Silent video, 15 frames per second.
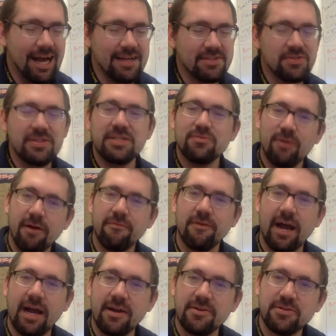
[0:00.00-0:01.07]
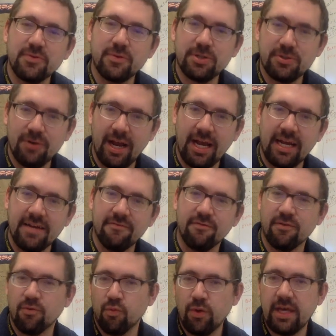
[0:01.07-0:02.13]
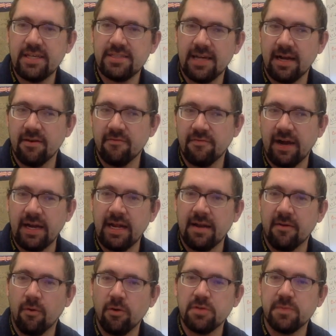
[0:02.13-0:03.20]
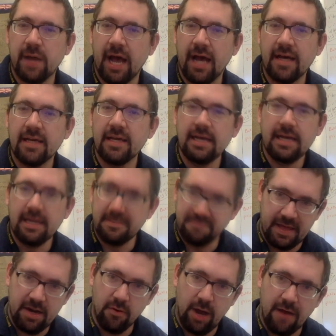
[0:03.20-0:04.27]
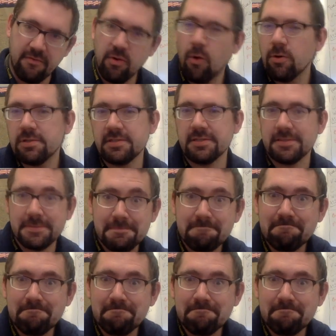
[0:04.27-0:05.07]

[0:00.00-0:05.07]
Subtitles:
So these Rough Riders who were trained for weeks on fighting on horseback, they don't have their horses.